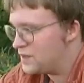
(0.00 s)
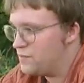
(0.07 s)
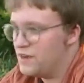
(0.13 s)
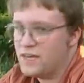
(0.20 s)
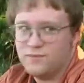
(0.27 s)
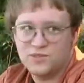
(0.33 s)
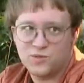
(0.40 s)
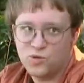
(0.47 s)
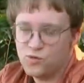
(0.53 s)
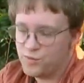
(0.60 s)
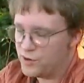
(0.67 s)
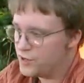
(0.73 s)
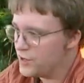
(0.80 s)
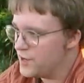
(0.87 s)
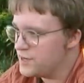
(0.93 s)
My name's
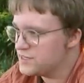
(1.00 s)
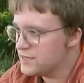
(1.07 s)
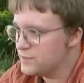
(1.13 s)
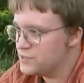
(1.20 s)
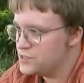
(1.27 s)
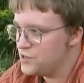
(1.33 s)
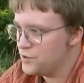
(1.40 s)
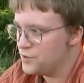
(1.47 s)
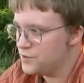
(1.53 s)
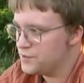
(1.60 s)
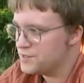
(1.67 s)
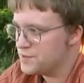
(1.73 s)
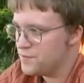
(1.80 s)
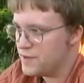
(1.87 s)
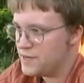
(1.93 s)
Rupert Ikes. I'm a
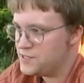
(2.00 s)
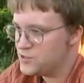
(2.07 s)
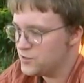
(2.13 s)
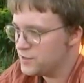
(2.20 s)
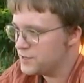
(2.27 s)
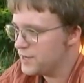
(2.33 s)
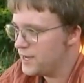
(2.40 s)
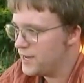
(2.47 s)
journalism major in